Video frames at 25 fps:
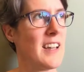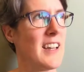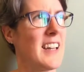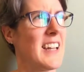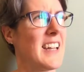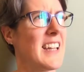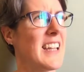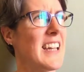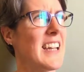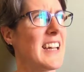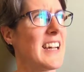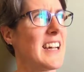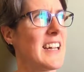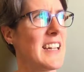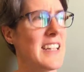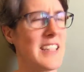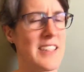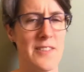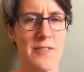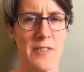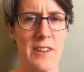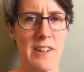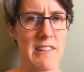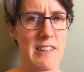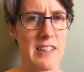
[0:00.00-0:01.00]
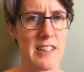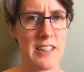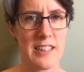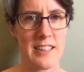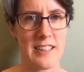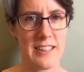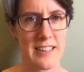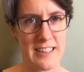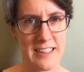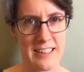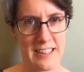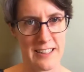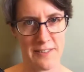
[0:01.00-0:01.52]
Yeah, it's very
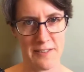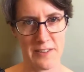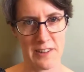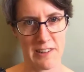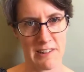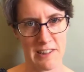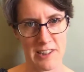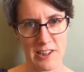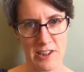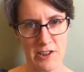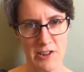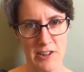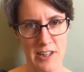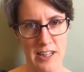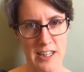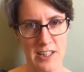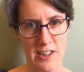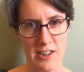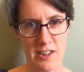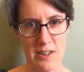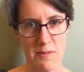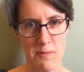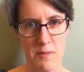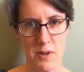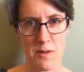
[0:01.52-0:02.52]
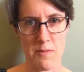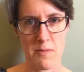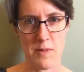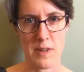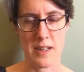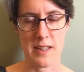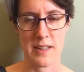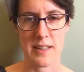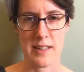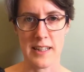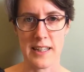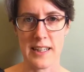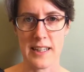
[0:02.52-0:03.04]
strange at the moment,
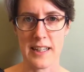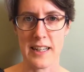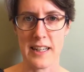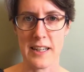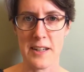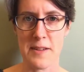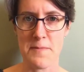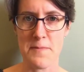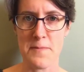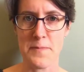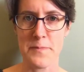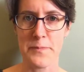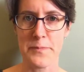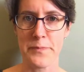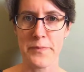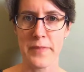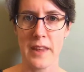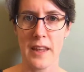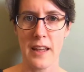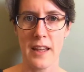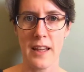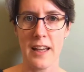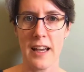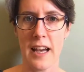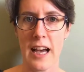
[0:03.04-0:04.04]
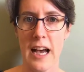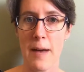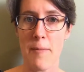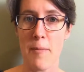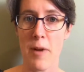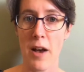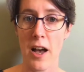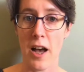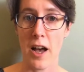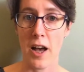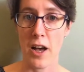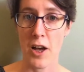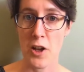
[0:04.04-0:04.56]
isn't it? I'm at
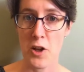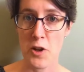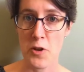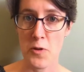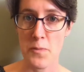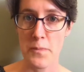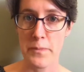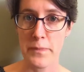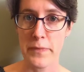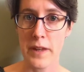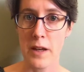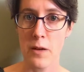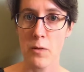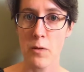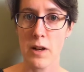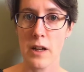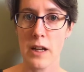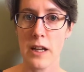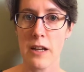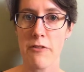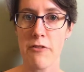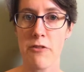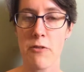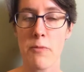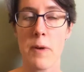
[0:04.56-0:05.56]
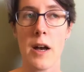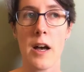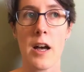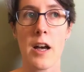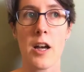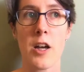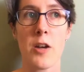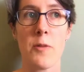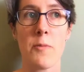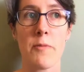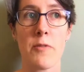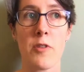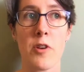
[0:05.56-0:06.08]
home, working from
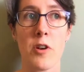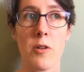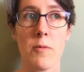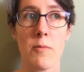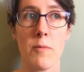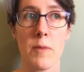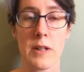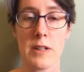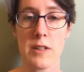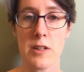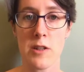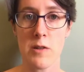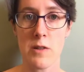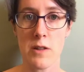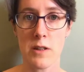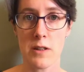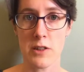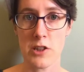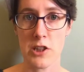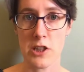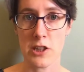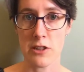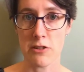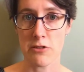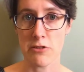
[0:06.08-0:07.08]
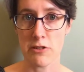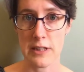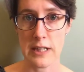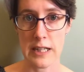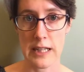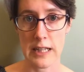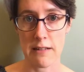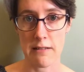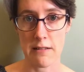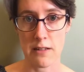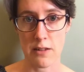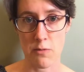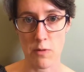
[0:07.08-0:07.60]
home, got my two young children
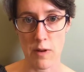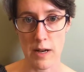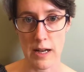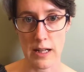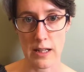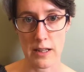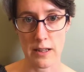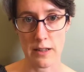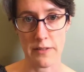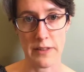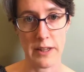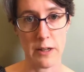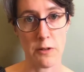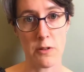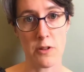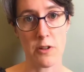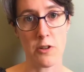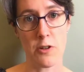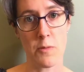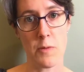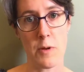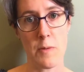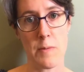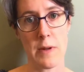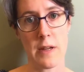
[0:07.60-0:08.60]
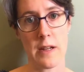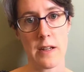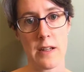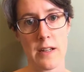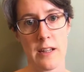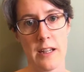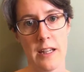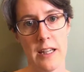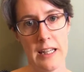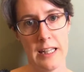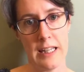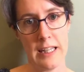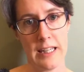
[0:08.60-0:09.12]
here as well. They would normally be at
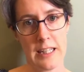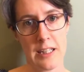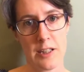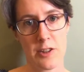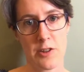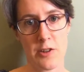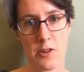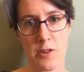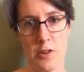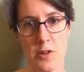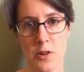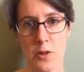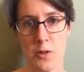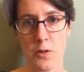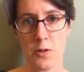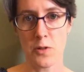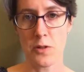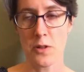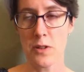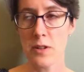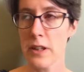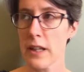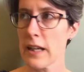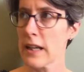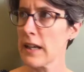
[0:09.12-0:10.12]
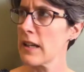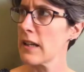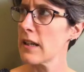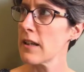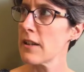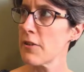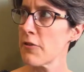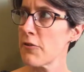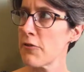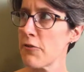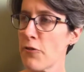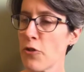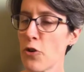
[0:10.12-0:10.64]
school, they're
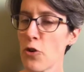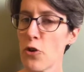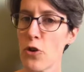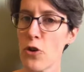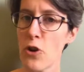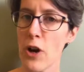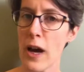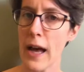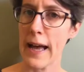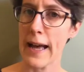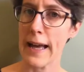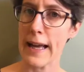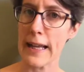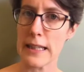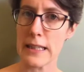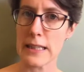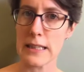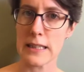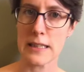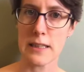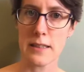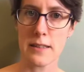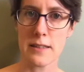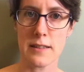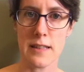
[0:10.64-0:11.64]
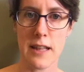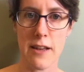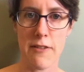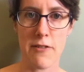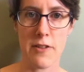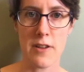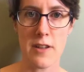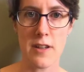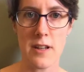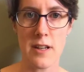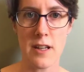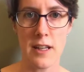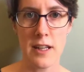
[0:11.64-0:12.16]
4 and
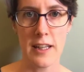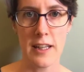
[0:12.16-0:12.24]
7,